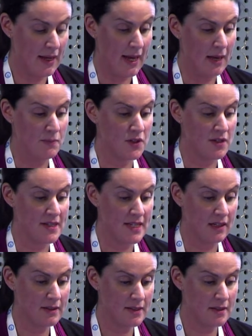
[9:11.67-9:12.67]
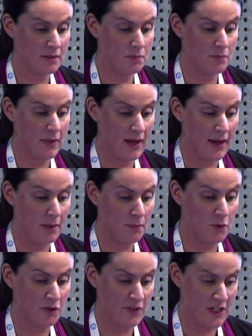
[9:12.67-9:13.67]
so 6
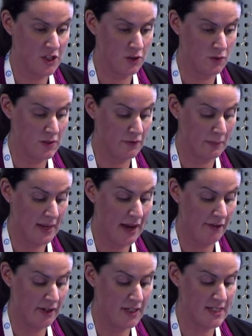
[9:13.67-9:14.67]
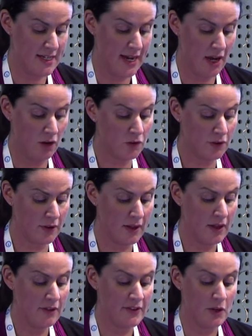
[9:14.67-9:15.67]
professionals from Carrington Health
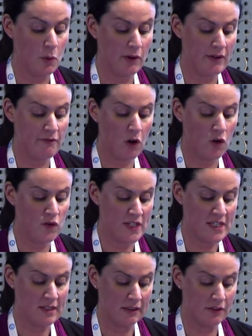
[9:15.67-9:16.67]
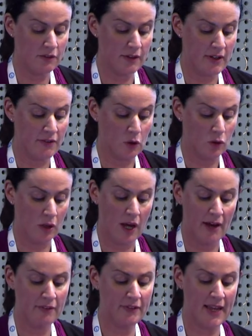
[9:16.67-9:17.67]
that were involved in delivery of the Good
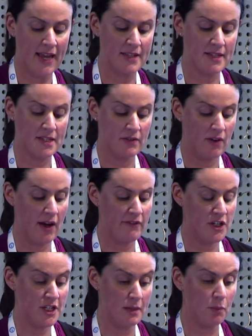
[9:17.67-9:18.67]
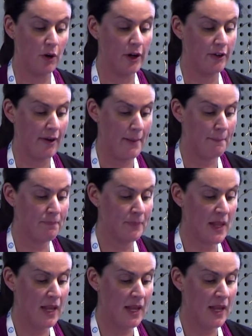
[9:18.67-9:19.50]
Life Cancer Survivorship program.